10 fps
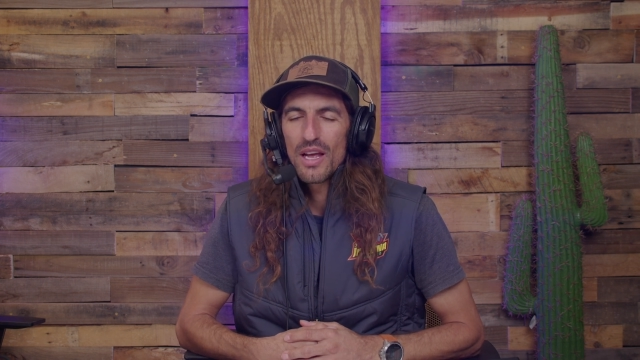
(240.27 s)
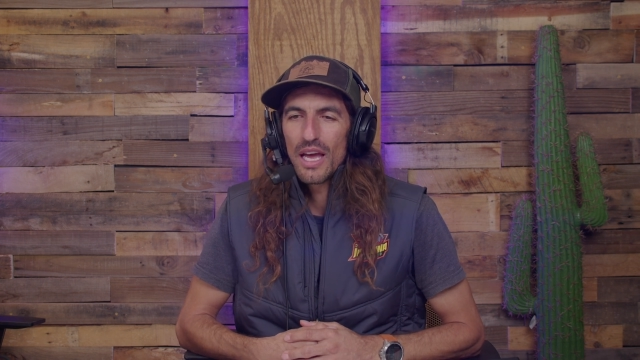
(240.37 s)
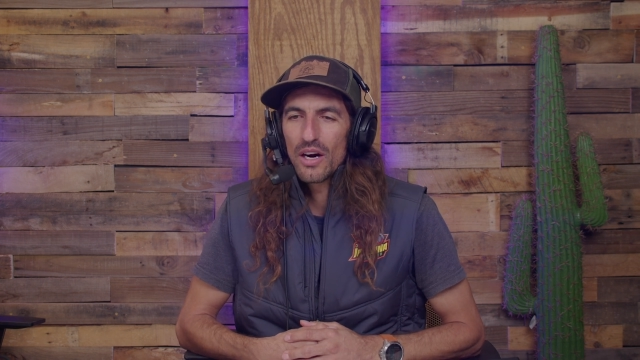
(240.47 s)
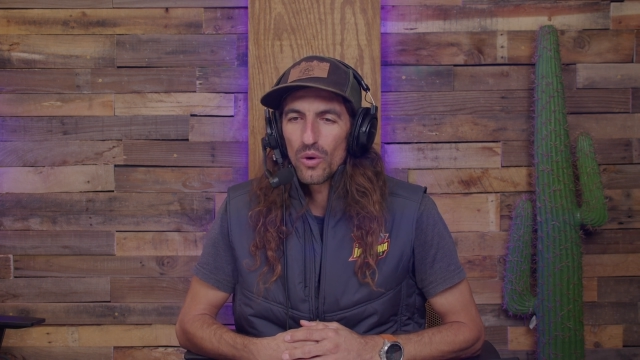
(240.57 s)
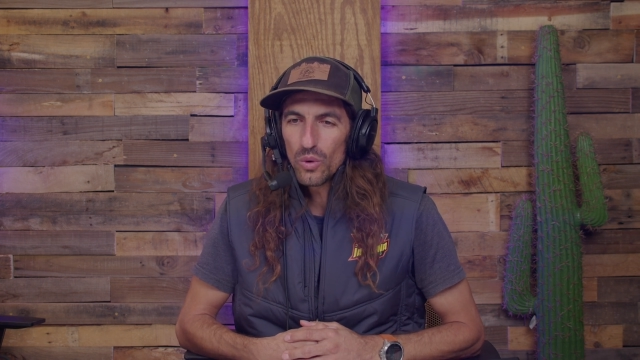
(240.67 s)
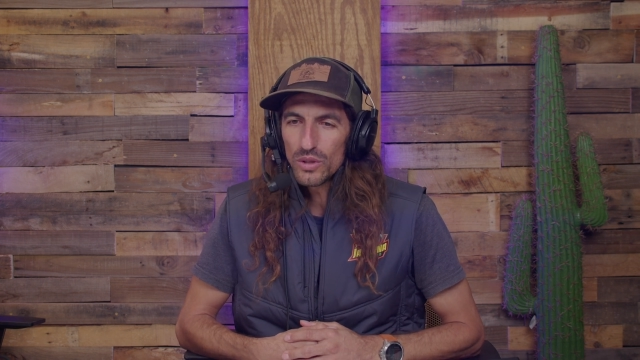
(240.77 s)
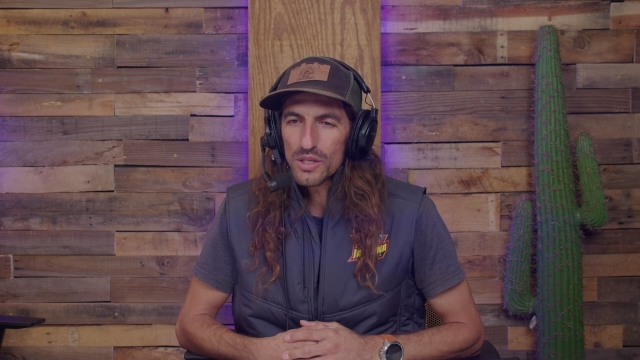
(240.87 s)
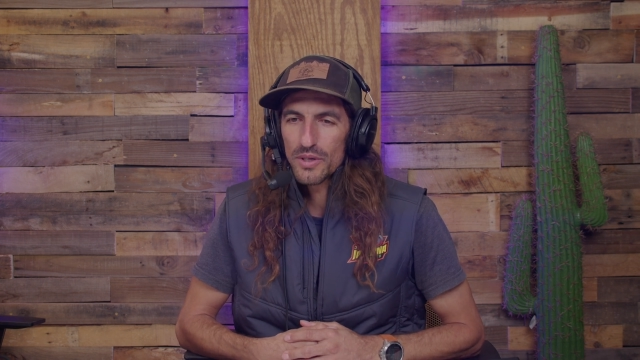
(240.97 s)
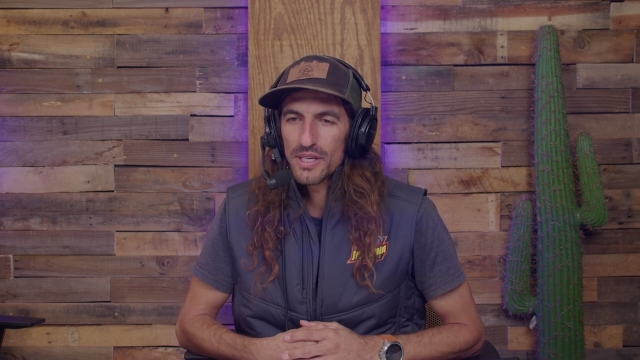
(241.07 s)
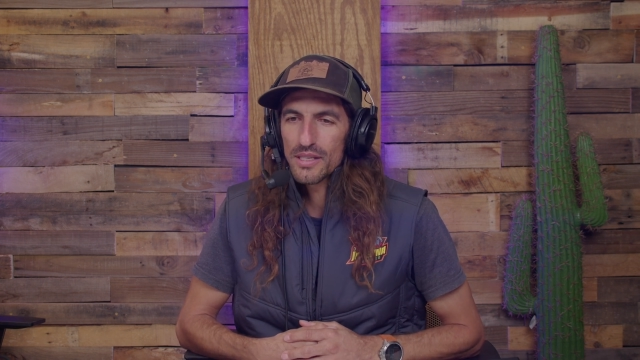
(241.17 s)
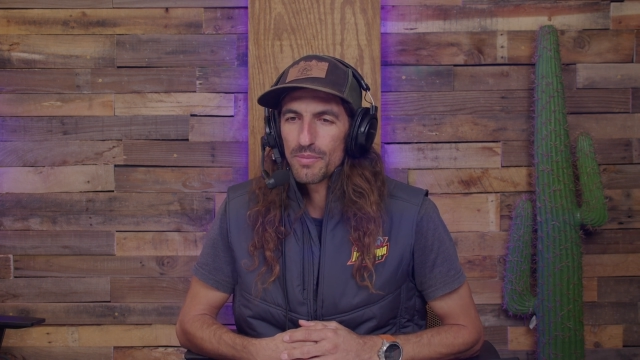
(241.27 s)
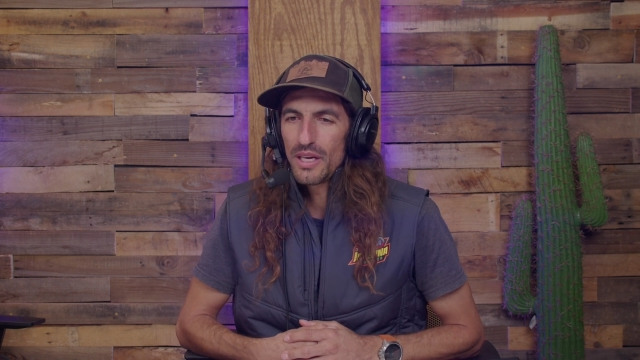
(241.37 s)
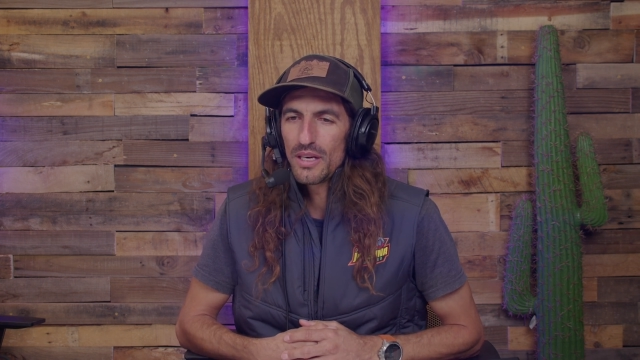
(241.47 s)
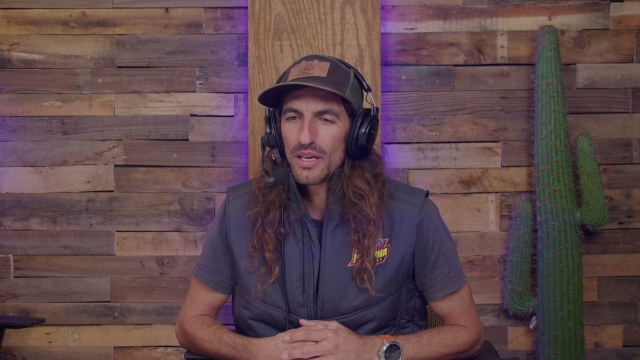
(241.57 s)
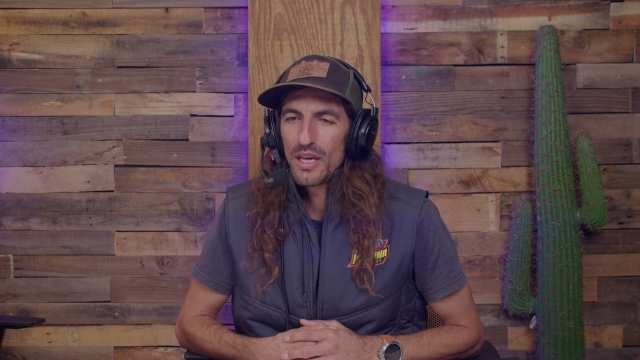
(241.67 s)
And our oldest
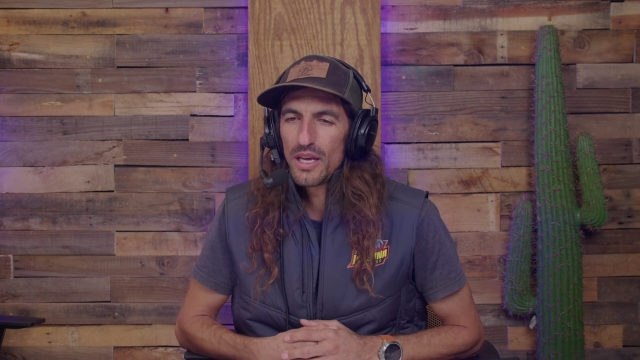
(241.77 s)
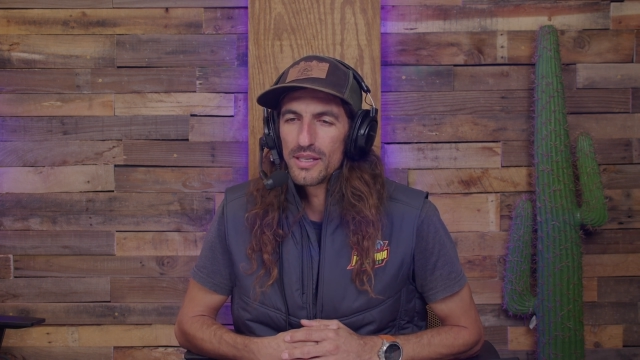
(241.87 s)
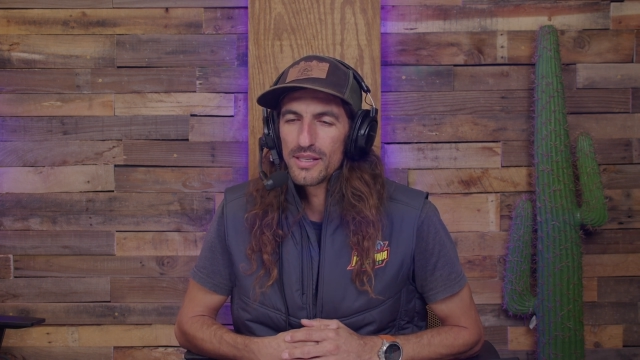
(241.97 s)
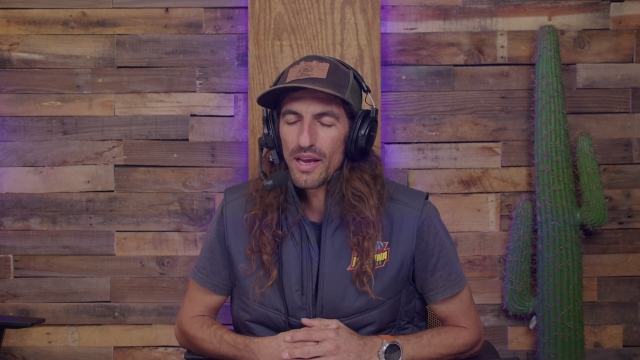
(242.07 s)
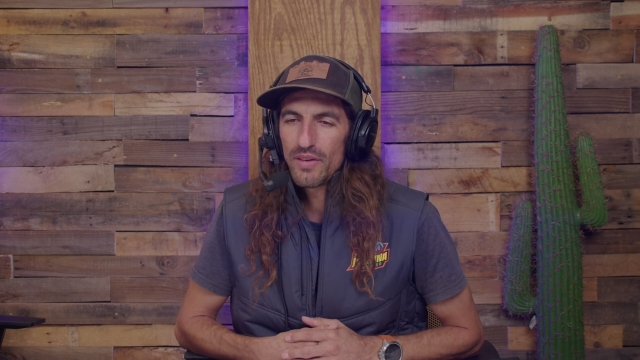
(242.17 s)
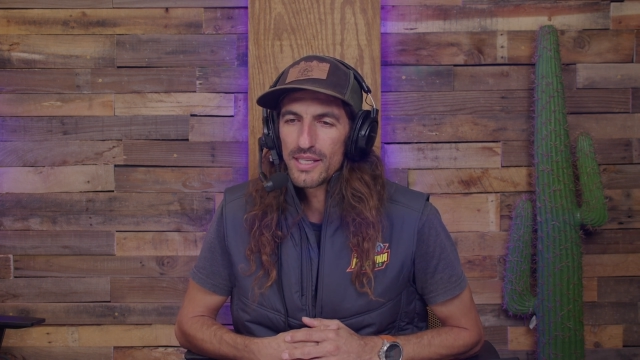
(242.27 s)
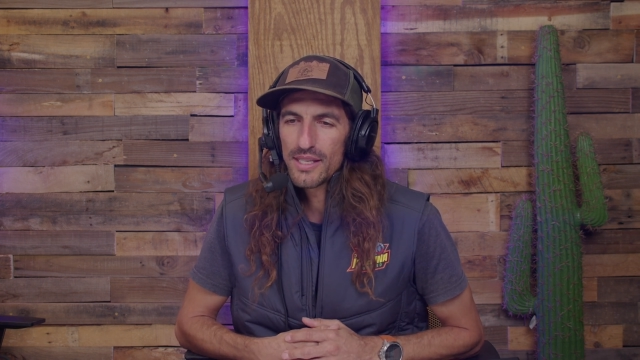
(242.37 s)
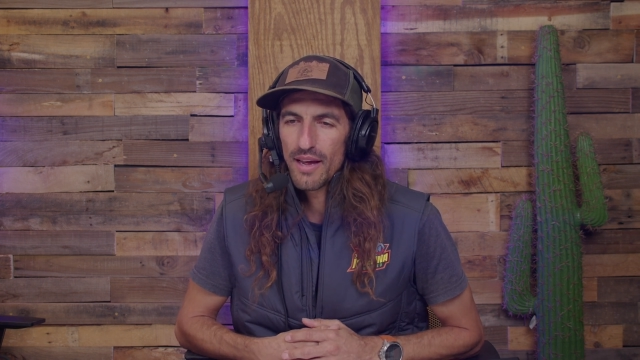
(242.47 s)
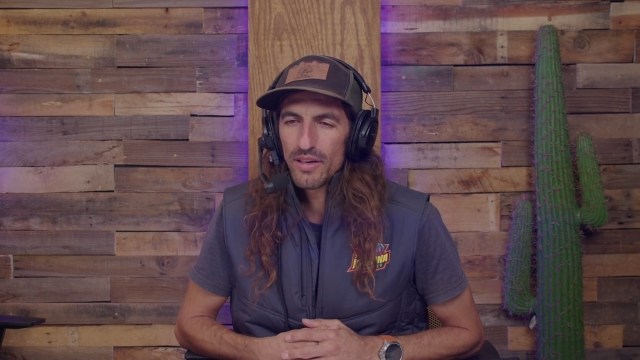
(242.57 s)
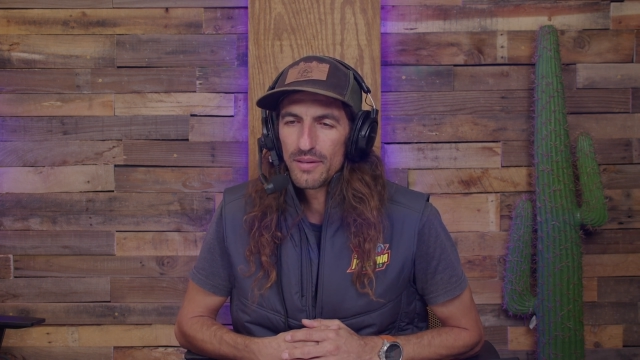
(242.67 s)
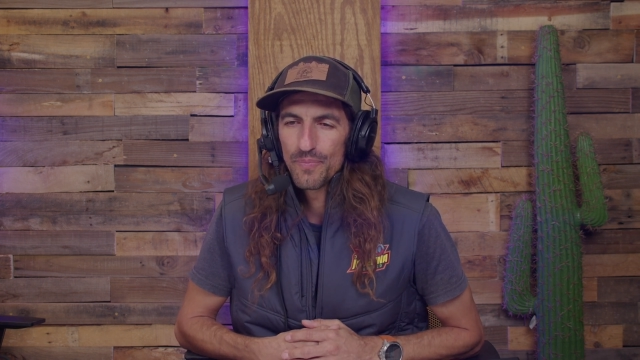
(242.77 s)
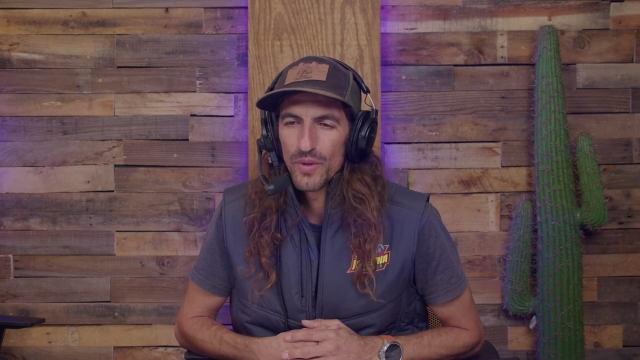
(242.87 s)
participant is 77,